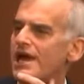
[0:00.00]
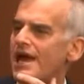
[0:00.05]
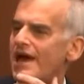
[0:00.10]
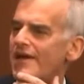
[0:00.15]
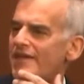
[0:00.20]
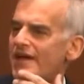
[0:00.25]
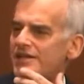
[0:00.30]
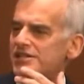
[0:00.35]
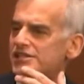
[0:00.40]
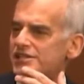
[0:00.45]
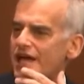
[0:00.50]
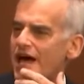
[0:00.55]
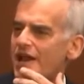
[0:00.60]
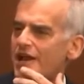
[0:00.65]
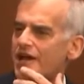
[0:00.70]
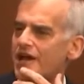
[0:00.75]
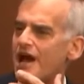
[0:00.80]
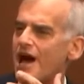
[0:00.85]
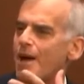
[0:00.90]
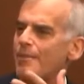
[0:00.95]
and that's not
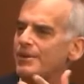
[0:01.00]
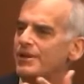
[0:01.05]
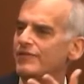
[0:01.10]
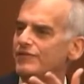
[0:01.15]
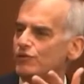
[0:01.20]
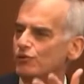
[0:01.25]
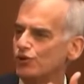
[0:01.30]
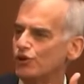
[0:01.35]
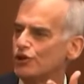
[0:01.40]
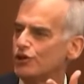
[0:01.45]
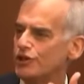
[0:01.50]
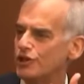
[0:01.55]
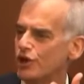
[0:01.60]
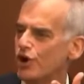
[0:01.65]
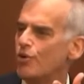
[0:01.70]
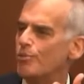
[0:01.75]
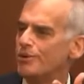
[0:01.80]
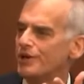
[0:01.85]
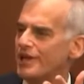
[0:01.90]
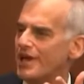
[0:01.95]
uncommon if you look at the
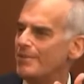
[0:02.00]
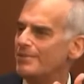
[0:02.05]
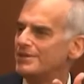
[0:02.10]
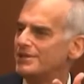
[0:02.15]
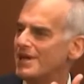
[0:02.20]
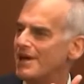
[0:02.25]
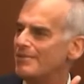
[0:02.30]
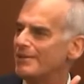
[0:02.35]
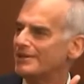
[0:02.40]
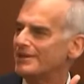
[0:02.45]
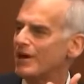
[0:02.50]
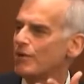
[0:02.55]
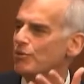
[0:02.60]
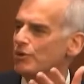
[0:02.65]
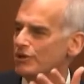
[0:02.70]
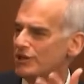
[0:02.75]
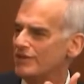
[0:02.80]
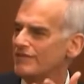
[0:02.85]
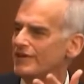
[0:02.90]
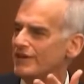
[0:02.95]
opiate epidemic that
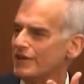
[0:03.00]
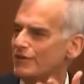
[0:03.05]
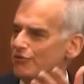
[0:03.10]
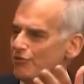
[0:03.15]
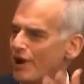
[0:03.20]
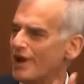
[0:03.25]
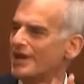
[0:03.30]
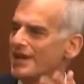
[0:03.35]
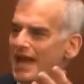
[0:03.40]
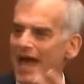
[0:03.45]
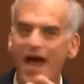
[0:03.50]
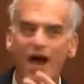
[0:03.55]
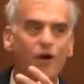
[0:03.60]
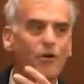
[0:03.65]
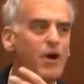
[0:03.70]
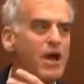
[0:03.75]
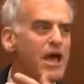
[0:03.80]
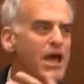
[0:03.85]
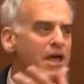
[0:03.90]
we're living in right now.